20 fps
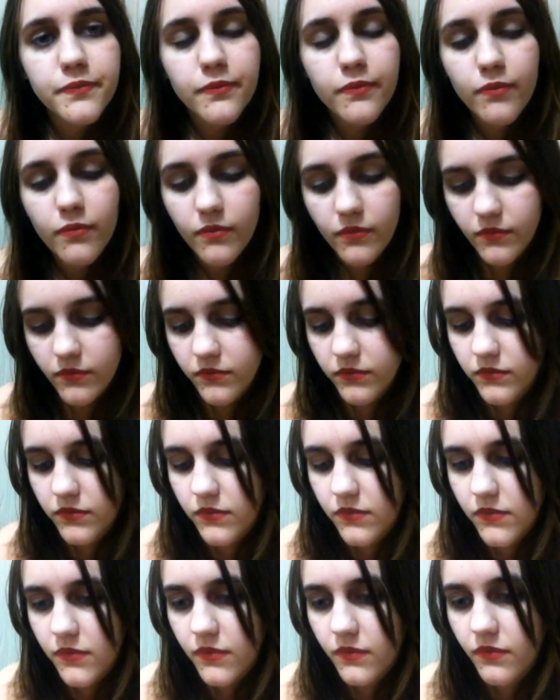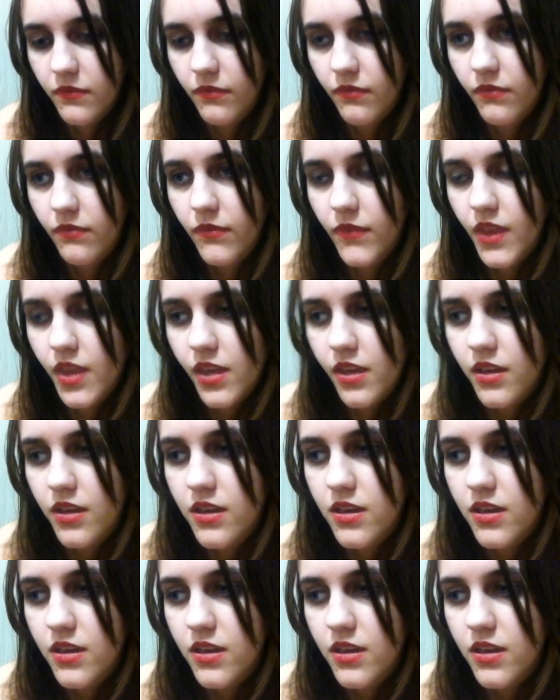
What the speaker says: [no speech]